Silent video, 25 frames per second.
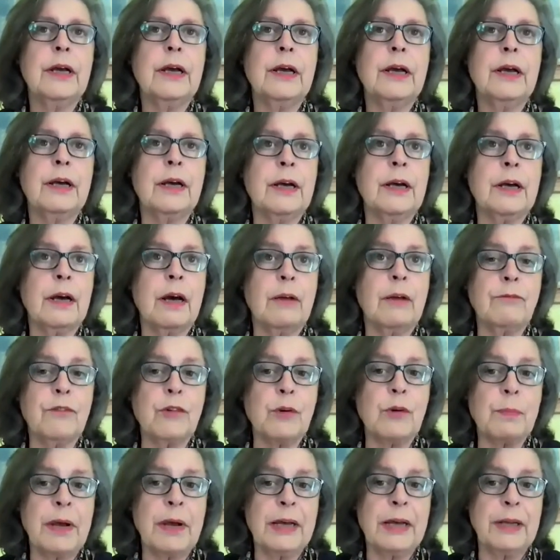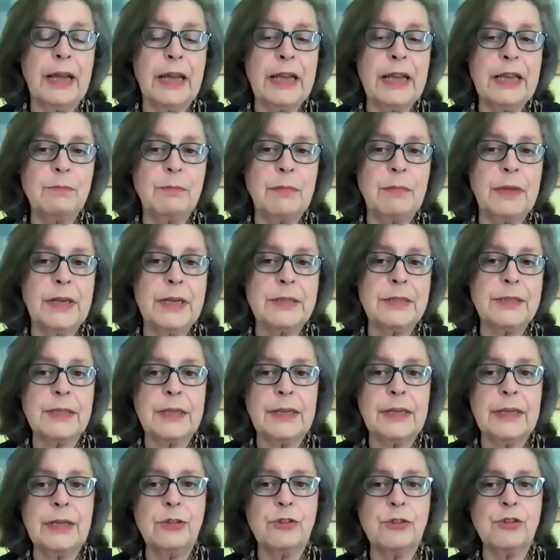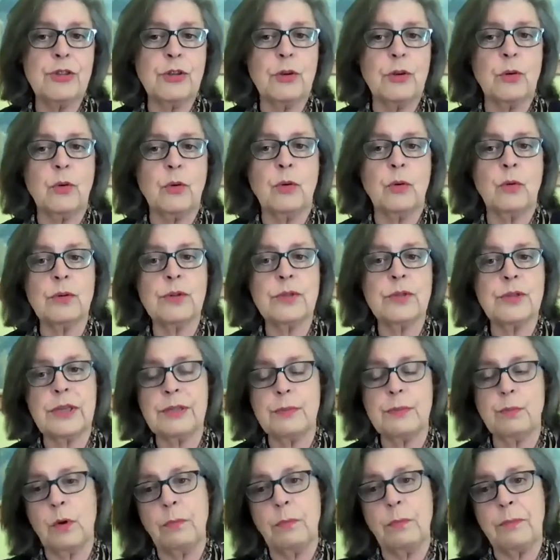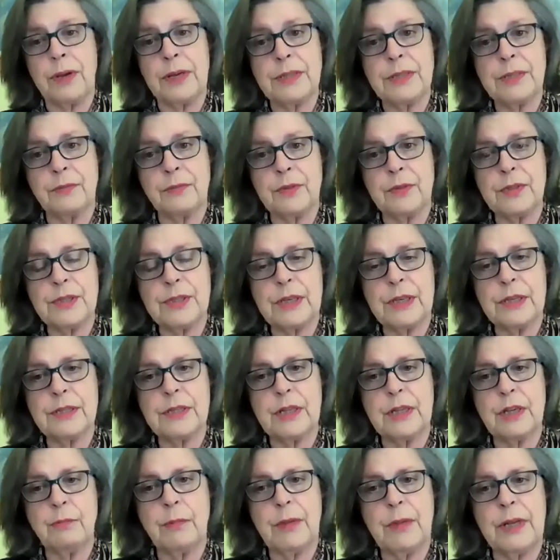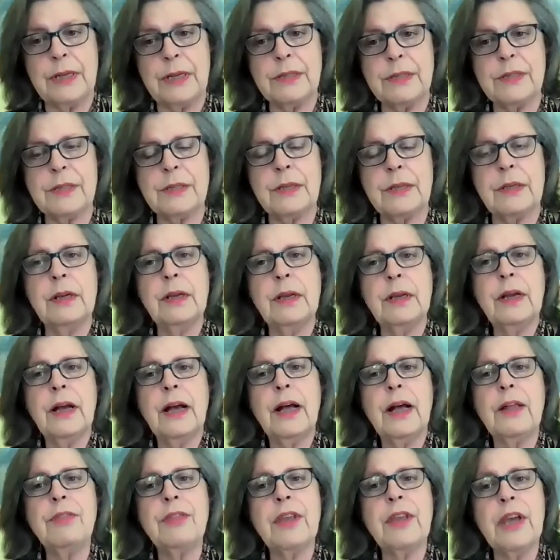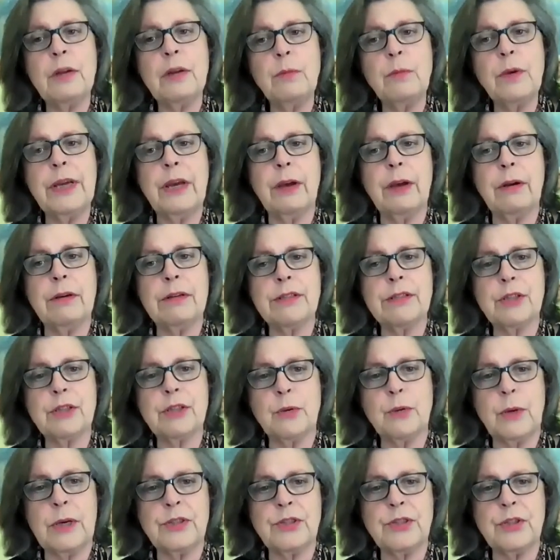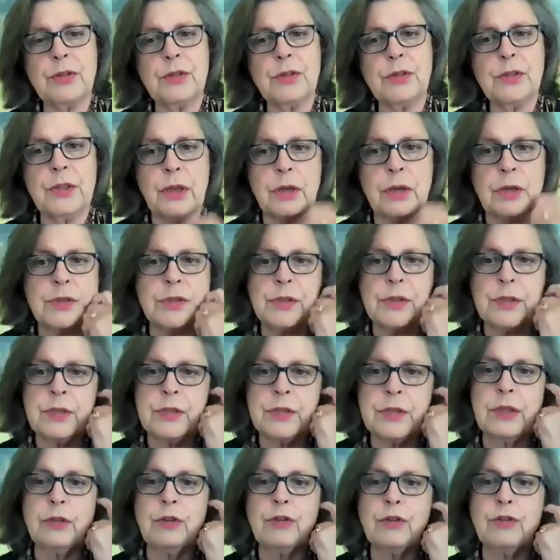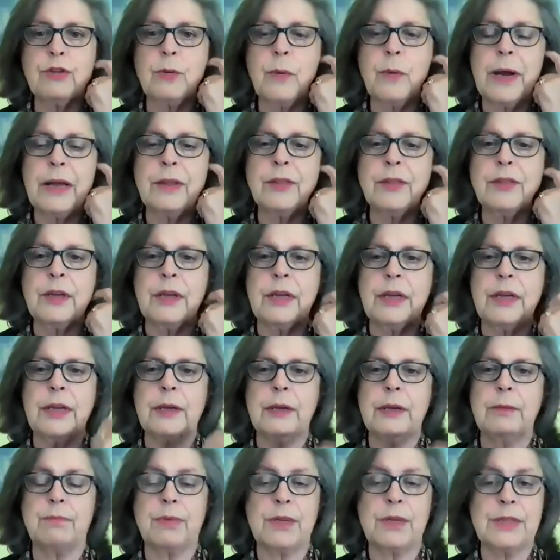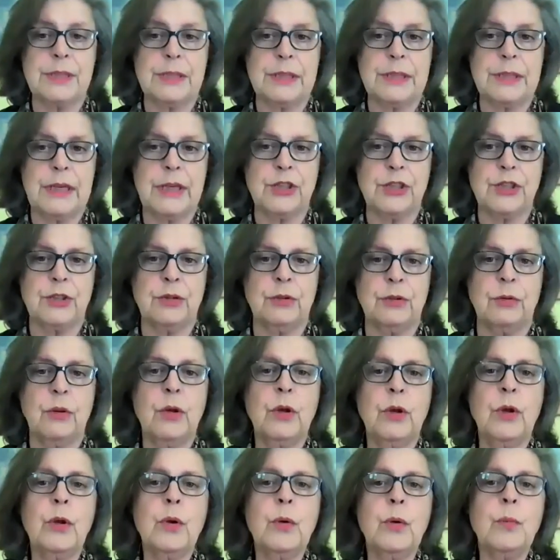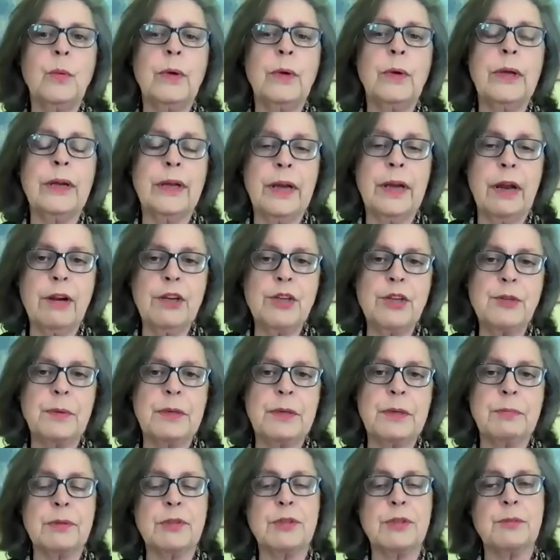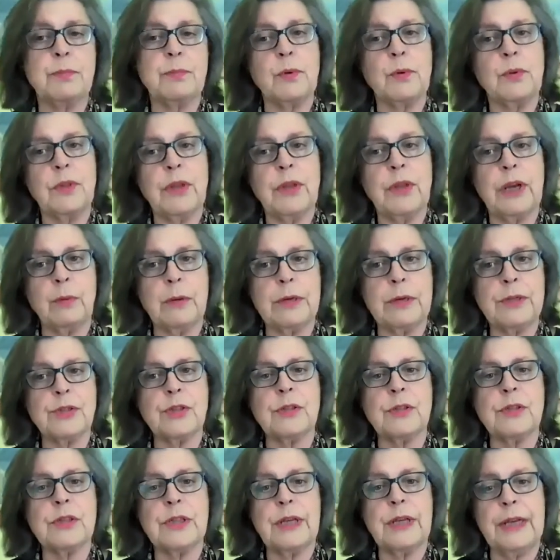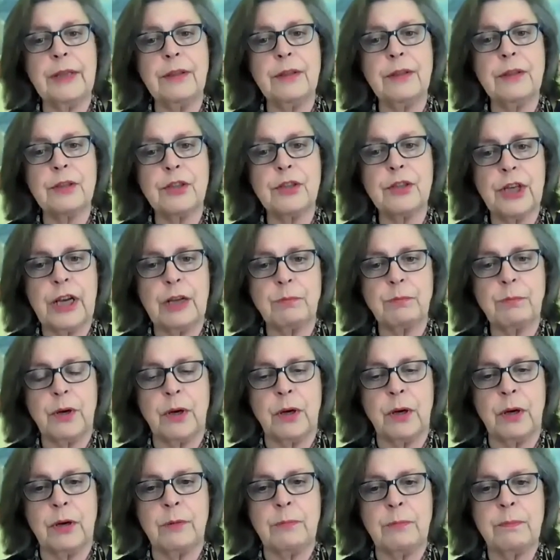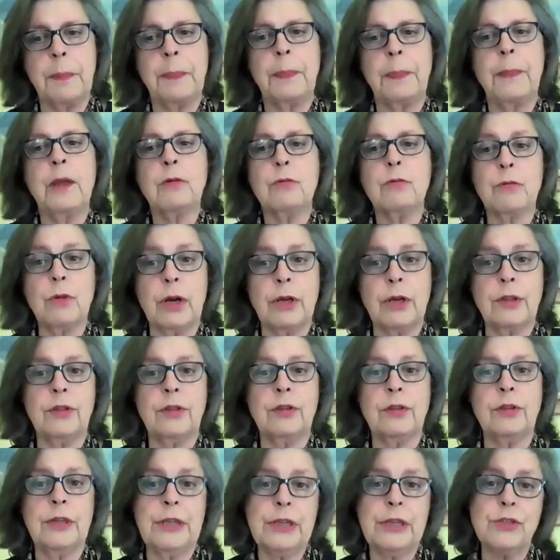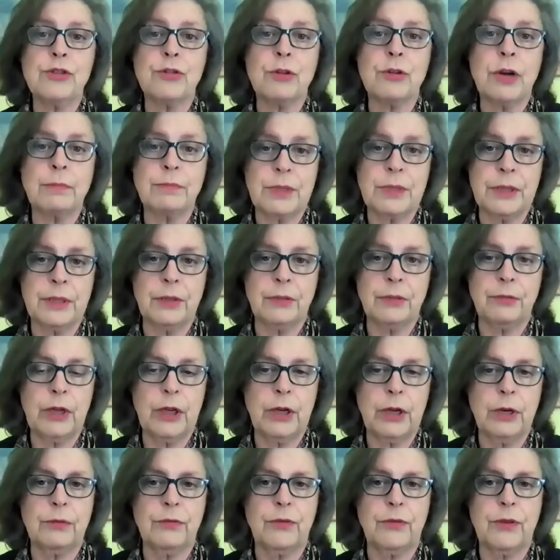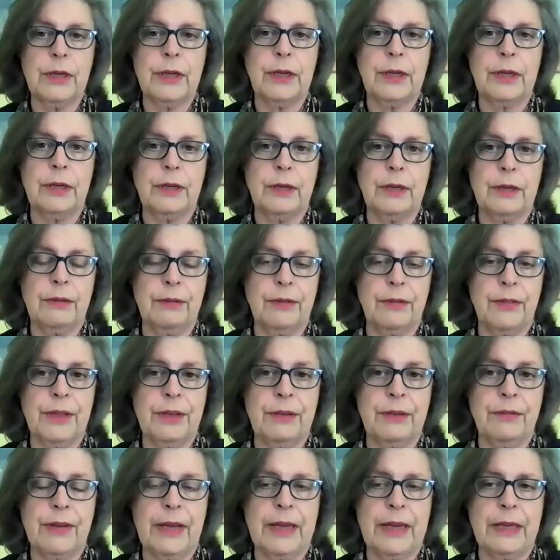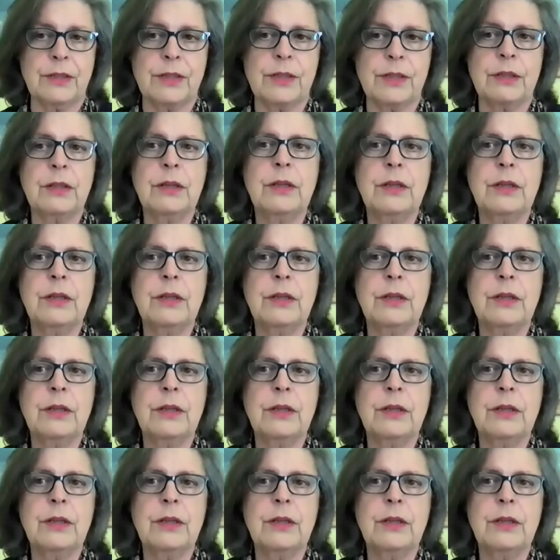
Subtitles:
for about 8 minutes each, or one person for 16 minutes. And then we go into questions and answers. And throughout the presentation, we encourage people to put their questions in the chat bar rather than interrupting the flow of the event.